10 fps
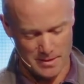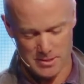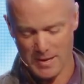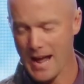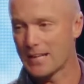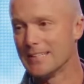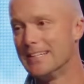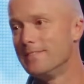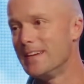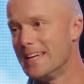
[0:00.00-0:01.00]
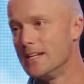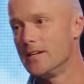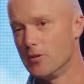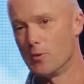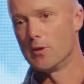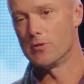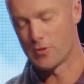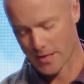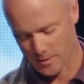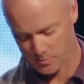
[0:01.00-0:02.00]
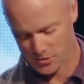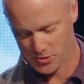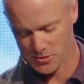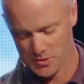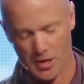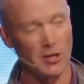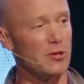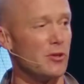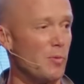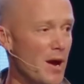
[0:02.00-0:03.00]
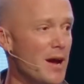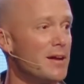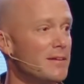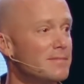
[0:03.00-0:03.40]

It's about how to live in your dreams along the way.